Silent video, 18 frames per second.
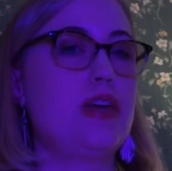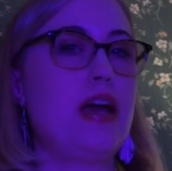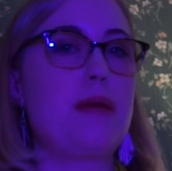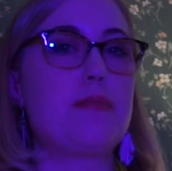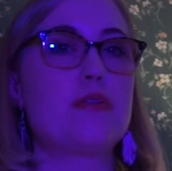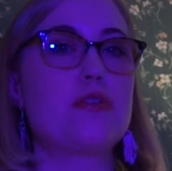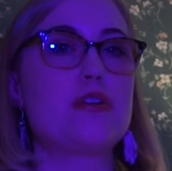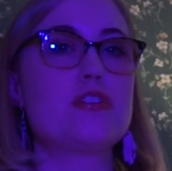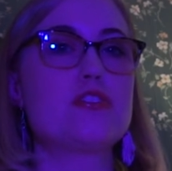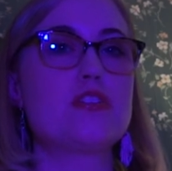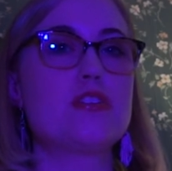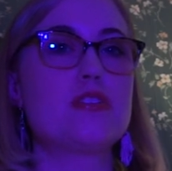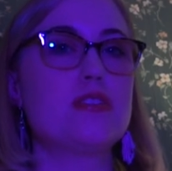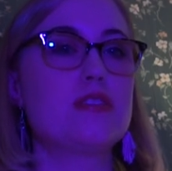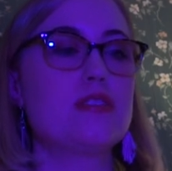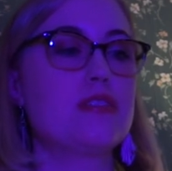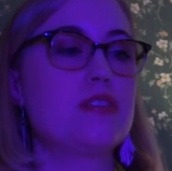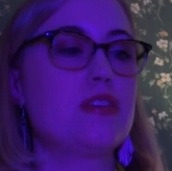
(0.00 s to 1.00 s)

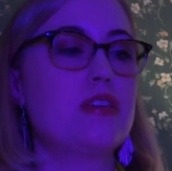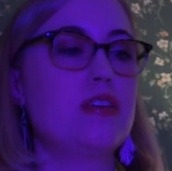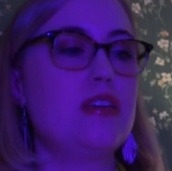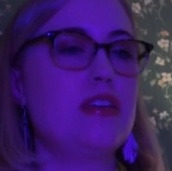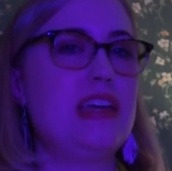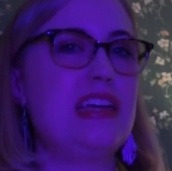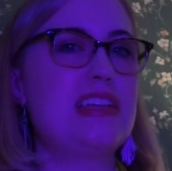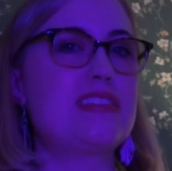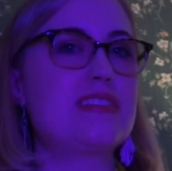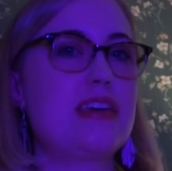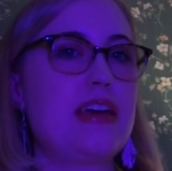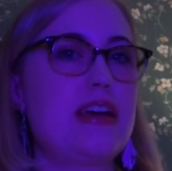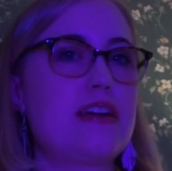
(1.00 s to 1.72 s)
apparition, it mm-hmm.